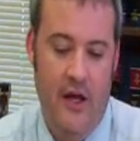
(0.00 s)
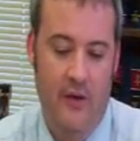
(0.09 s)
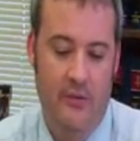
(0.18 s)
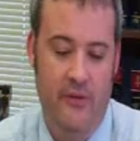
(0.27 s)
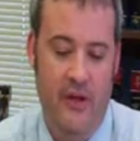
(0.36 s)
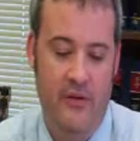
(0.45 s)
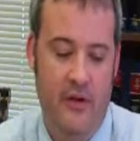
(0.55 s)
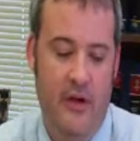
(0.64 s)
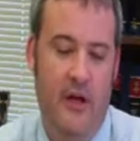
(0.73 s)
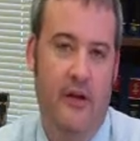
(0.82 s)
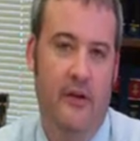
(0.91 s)
Now, South
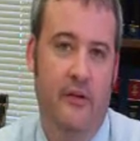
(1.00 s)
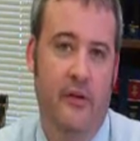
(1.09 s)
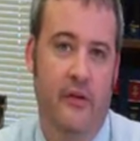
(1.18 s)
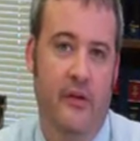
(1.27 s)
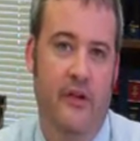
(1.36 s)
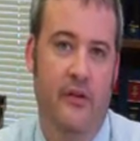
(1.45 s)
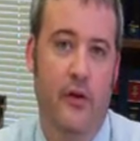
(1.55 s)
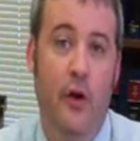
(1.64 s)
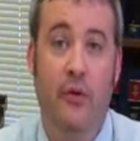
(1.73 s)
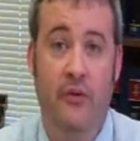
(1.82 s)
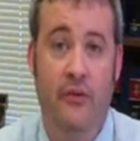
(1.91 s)
Carolina is a
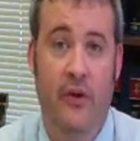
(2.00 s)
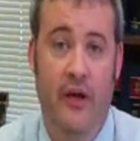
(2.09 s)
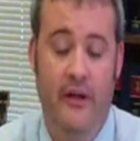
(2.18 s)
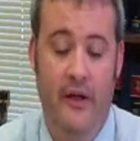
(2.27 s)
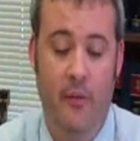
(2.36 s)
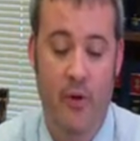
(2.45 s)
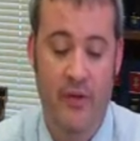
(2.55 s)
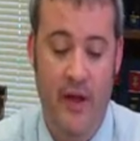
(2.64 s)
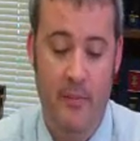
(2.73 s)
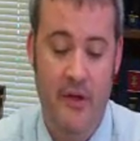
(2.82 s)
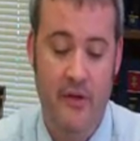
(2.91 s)
notice state, and
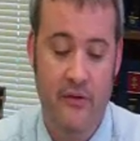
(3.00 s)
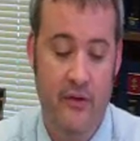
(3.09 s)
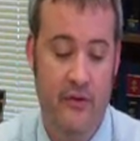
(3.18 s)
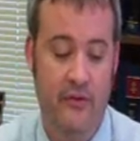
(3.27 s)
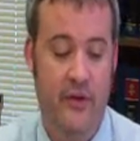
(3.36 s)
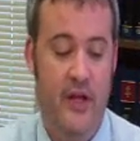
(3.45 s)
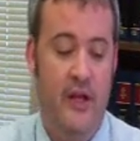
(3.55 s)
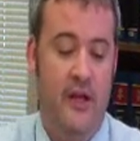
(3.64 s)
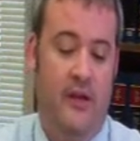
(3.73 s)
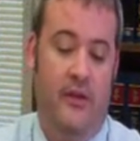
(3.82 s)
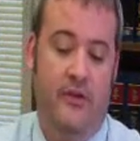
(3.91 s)
what that means is
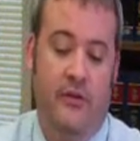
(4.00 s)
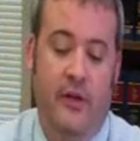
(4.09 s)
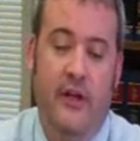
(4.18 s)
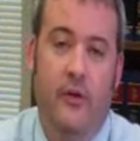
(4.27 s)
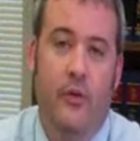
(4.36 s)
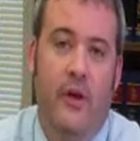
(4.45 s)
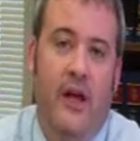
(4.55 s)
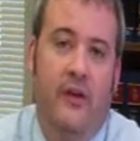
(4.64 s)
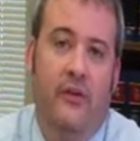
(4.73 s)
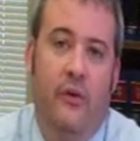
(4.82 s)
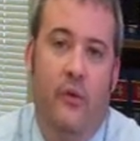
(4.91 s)
that your landlord
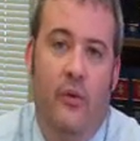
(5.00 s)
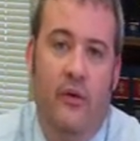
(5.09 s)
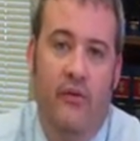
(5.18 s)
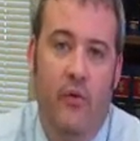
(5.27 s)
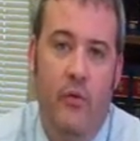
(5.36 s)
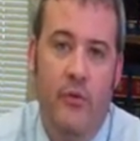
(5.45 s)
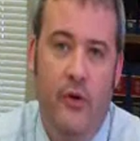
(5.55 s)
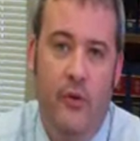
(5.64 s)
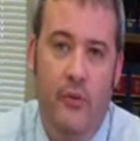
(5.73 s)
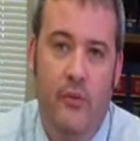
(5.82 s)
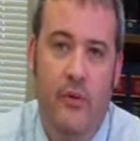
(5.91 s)
has to inform
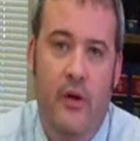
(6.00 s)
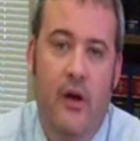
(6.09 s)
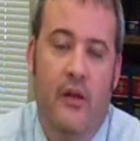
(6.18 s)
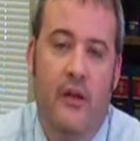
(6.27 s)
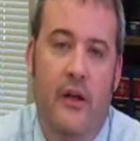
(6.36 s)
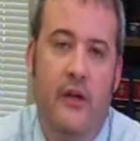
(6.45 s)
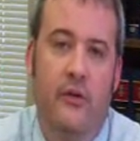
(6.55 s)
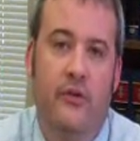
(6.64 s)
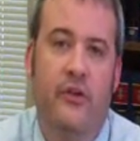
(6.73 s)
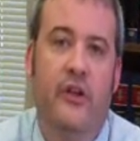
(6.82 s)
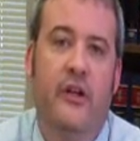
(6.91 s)
you that he
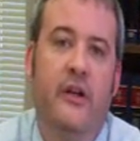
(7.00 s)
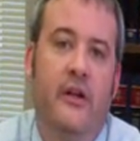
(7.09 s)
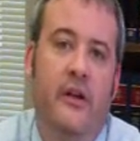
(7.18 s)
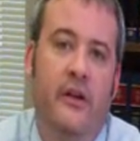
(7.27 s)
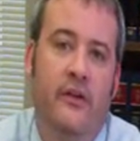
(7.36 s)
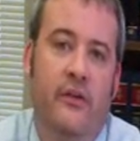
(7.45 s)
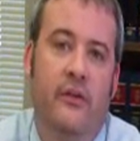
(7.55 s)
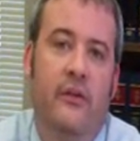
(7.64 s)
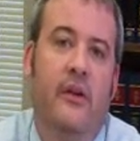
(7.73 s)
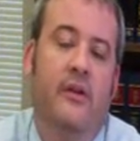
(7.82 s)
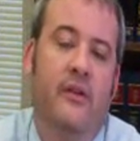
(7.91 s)
or she
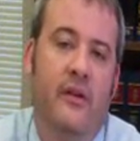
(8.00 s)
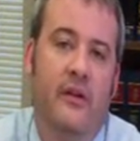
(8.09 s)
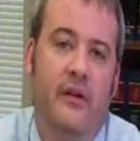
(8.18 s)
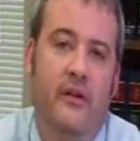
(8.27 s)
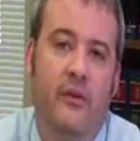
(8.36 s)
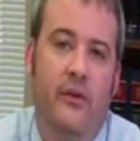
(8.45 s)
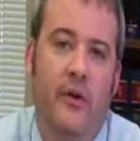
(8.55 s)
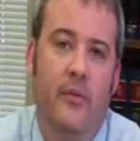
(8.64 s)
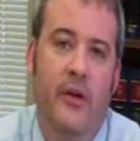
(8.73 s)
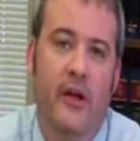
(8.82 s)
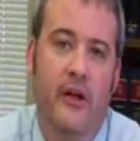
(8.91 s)
is intending to
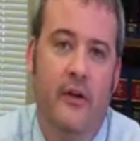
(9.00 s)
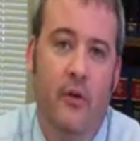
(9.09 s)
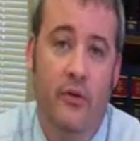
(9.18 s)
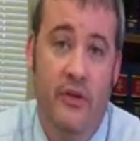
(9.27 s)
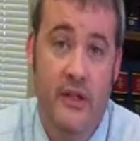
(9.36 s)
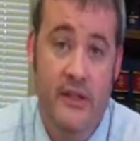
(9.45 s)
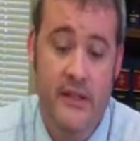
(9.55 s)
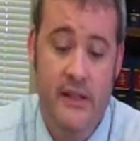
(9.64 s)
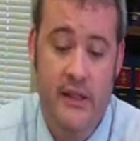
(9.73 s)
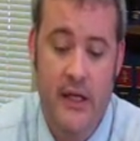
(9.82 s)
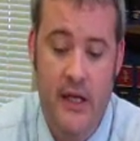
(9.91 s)
terminate your
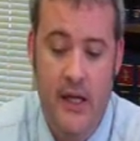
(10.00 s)
tenancy.